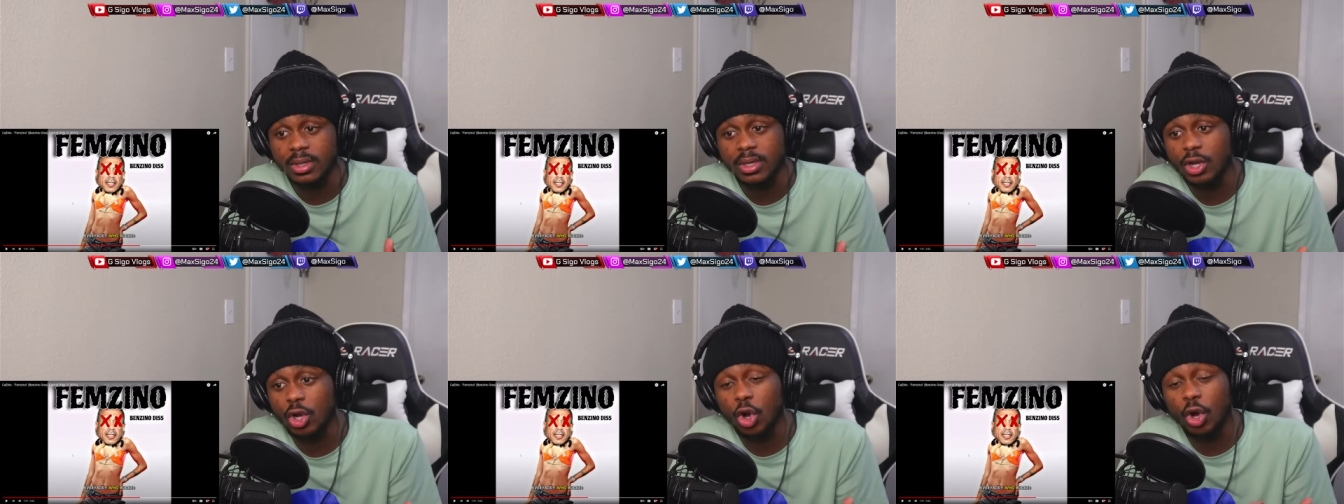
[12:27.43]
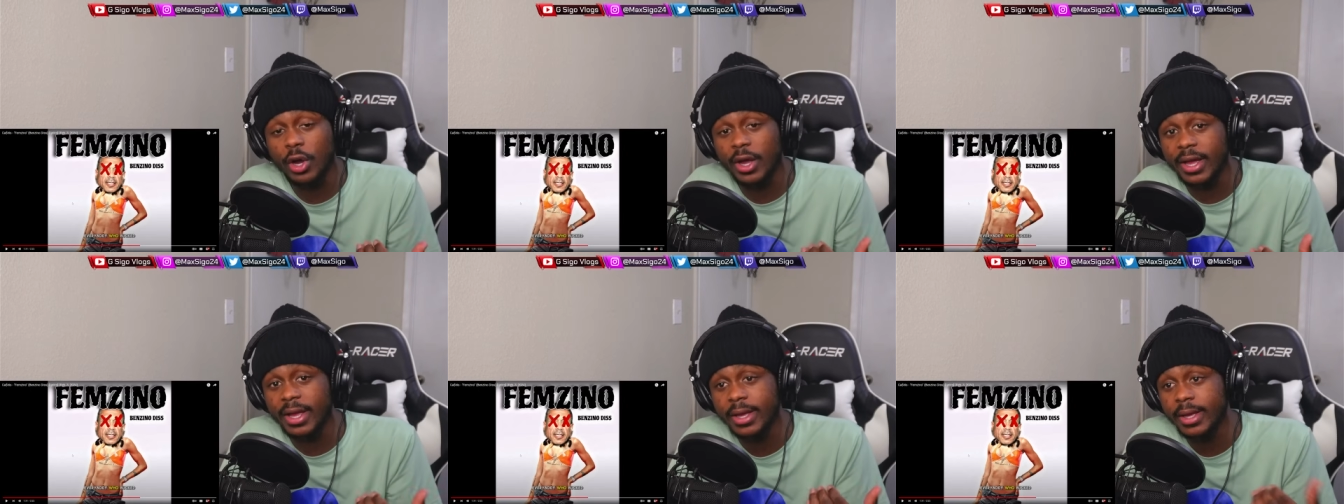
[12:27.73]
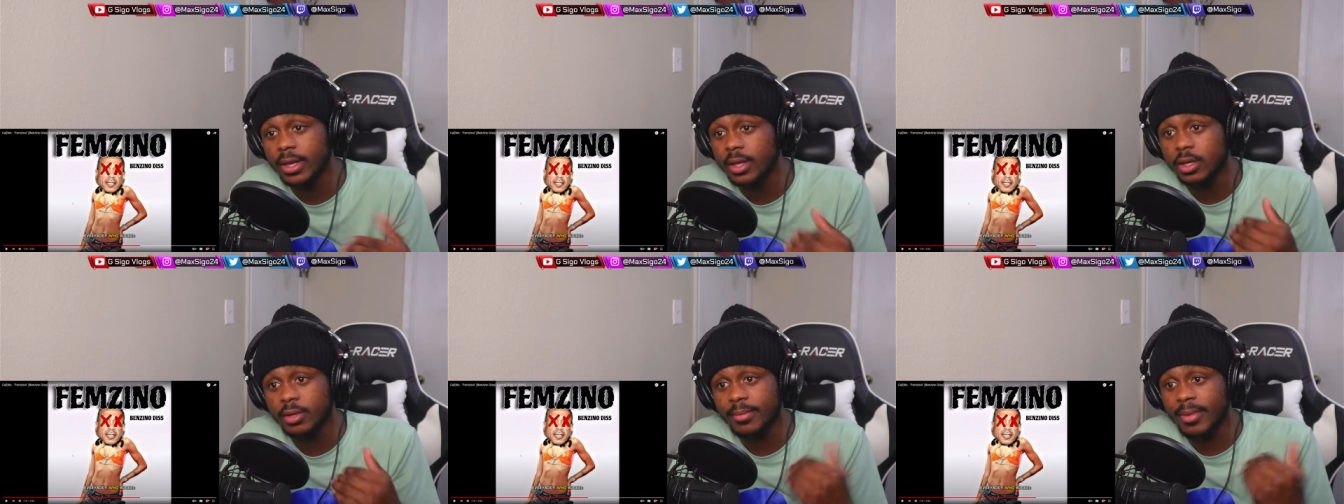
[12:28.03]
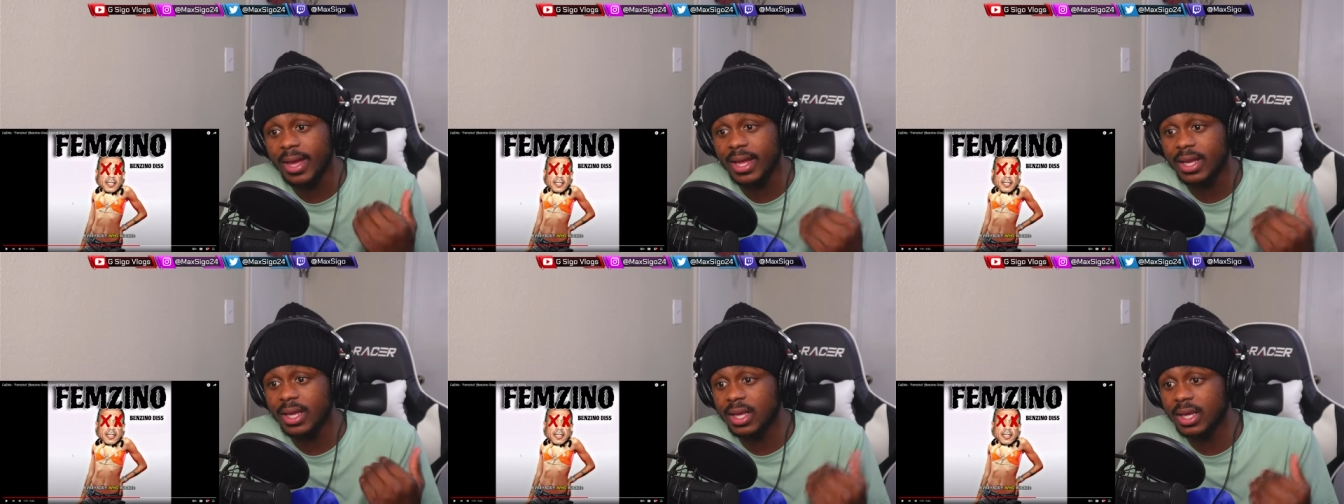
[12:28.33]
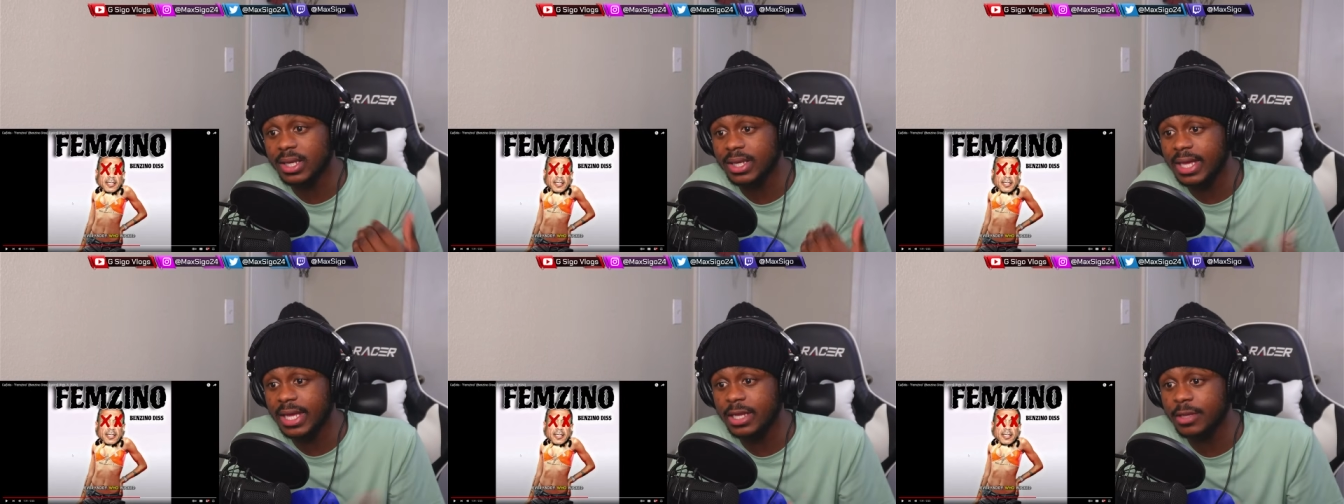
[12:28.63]
Court. Better
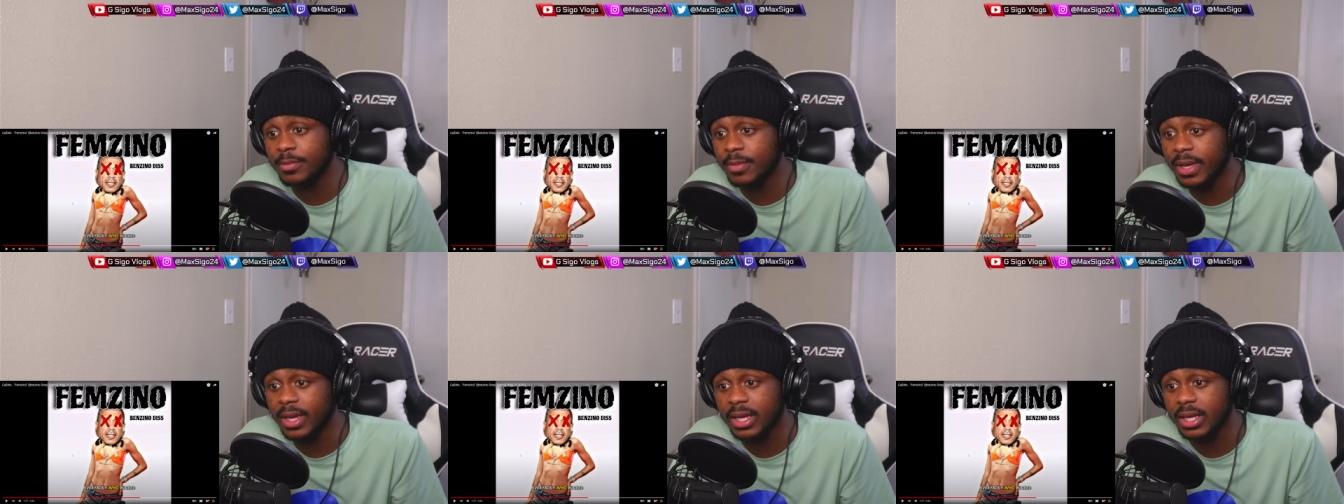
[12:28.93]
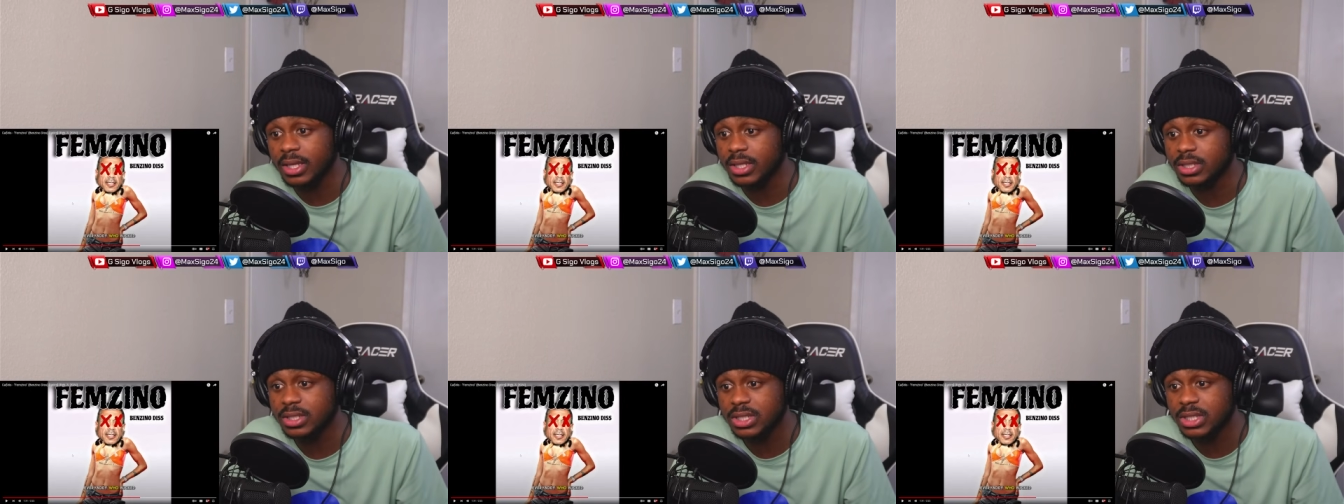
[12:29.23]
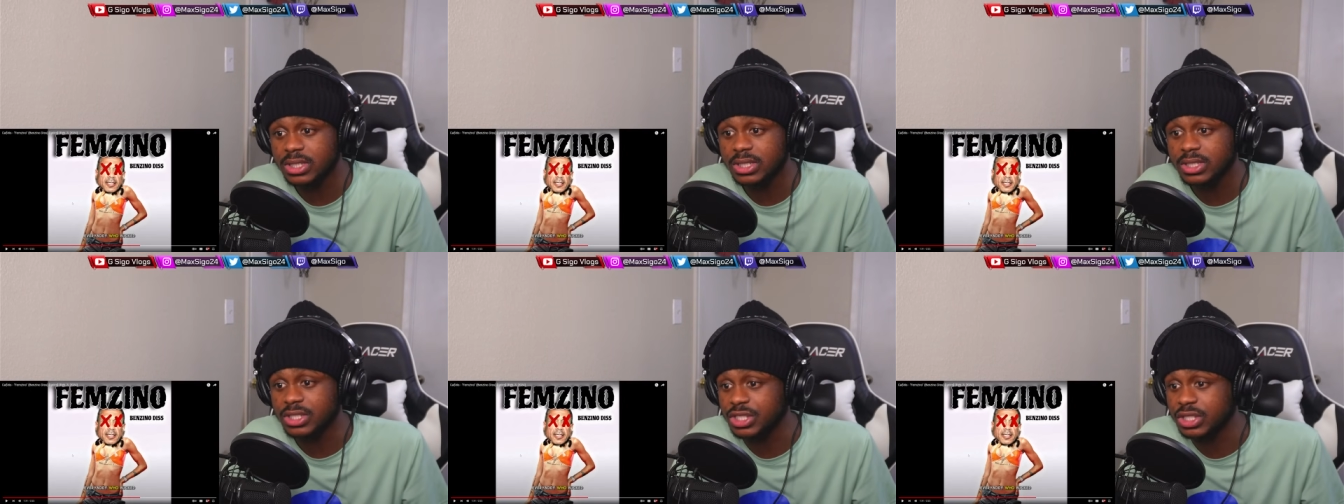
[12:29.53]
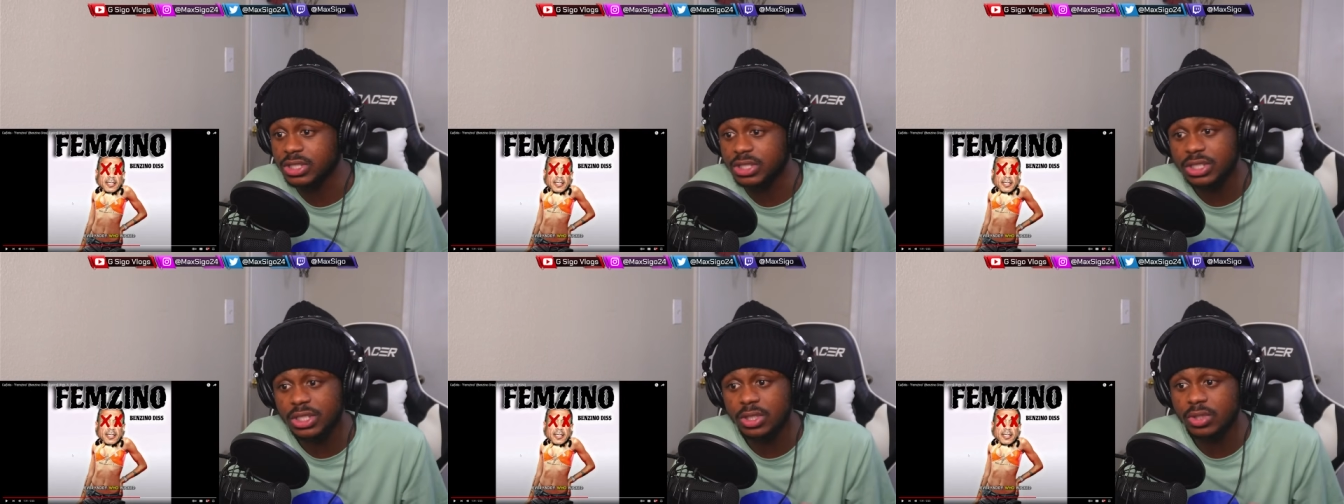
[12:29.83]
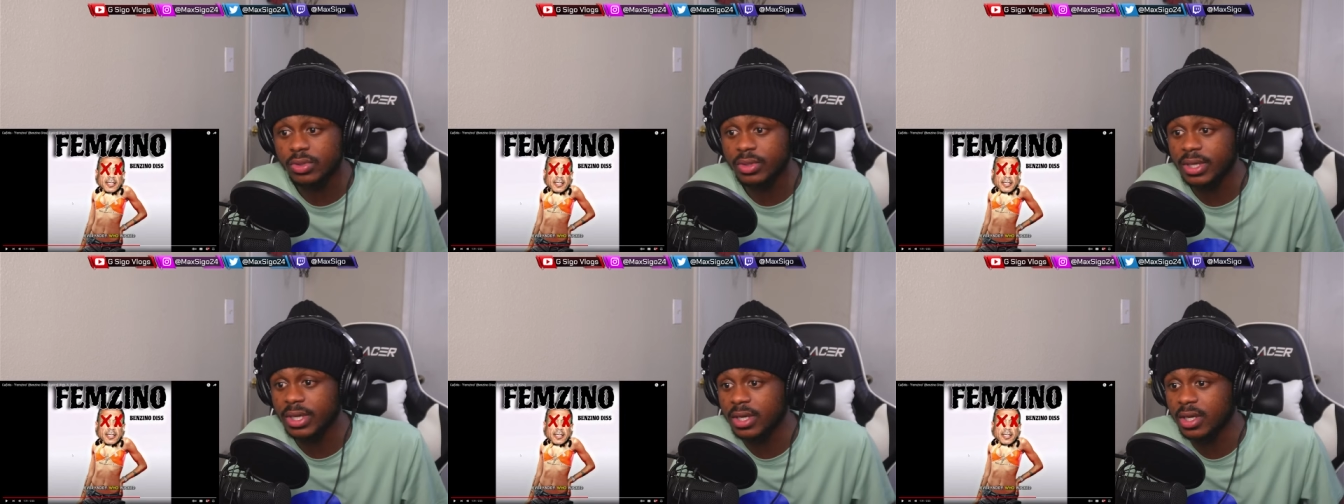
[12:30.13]
get daddy, man. She
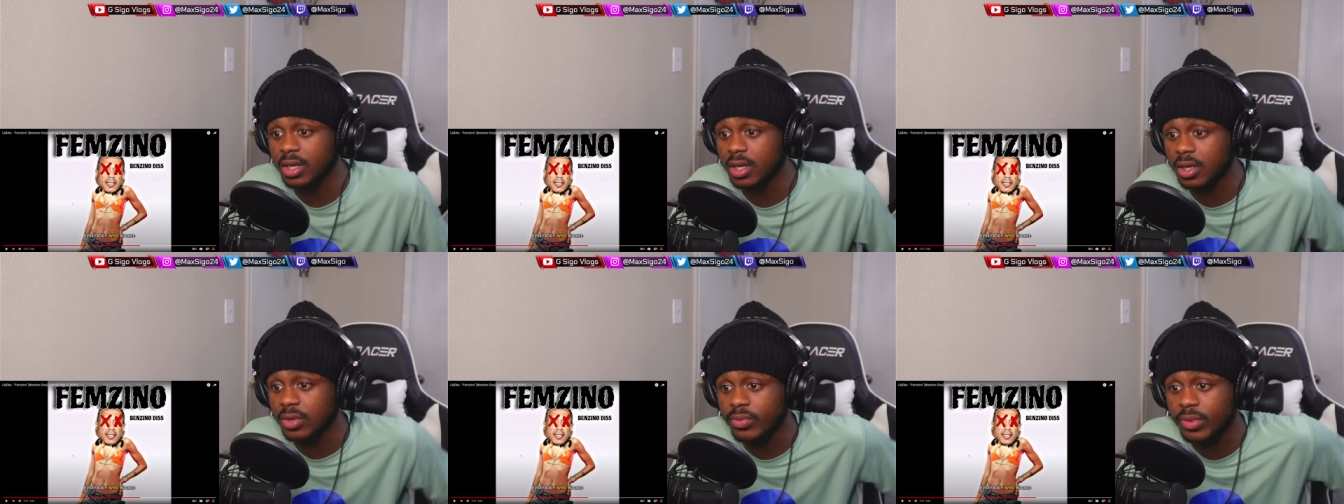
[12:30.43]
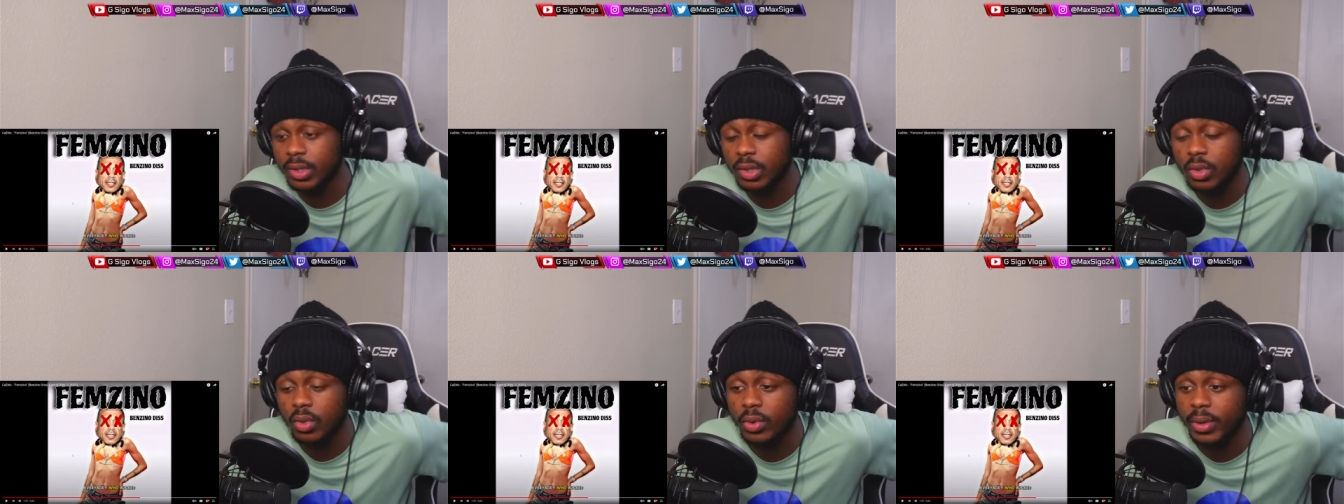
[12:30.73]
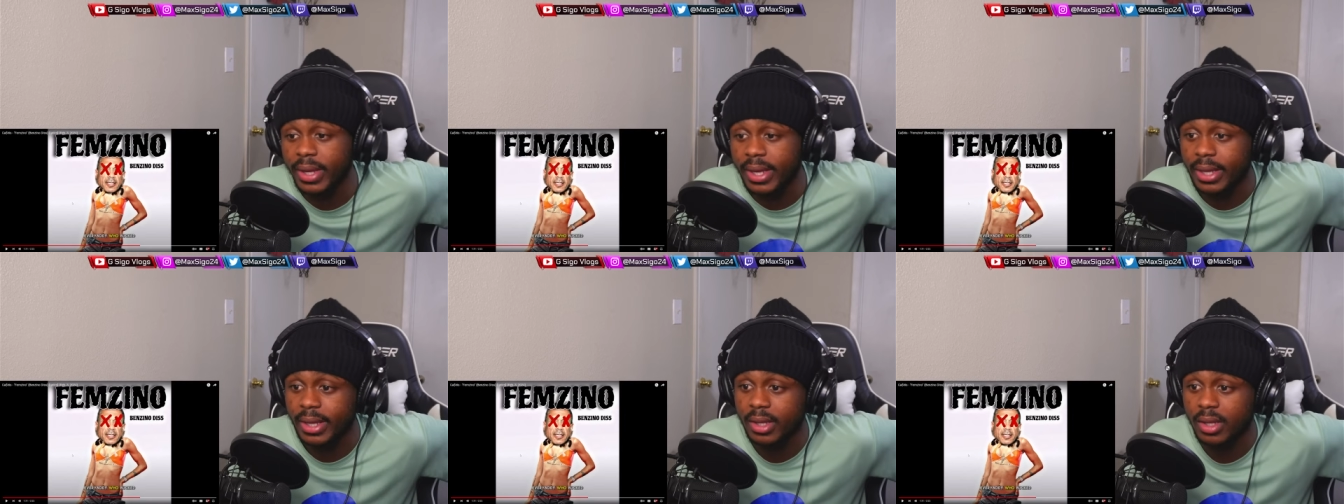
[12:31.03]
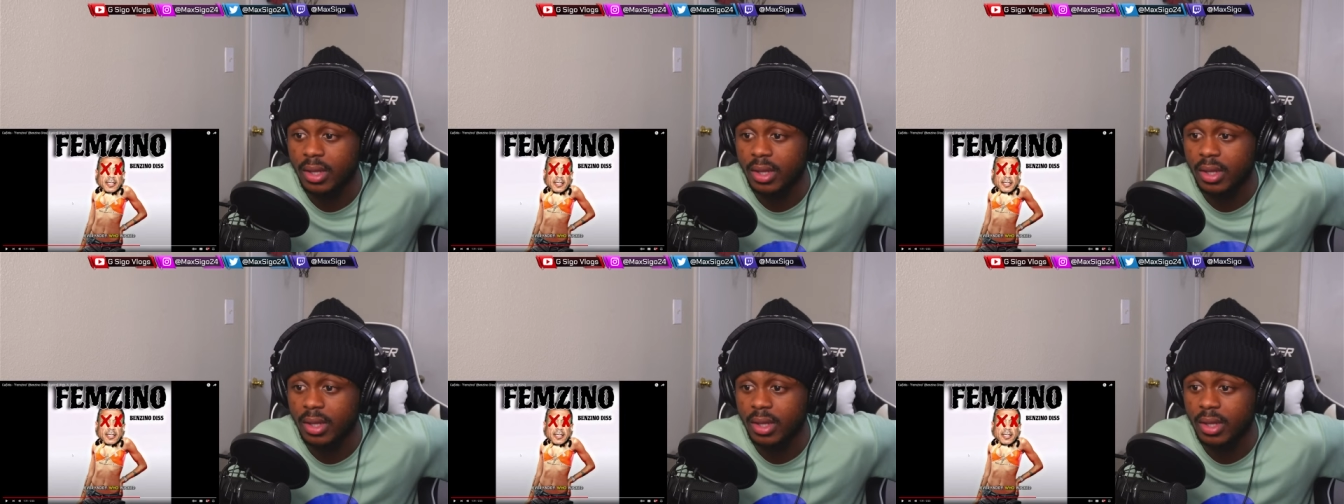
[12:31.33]
gonna get ugly real quick.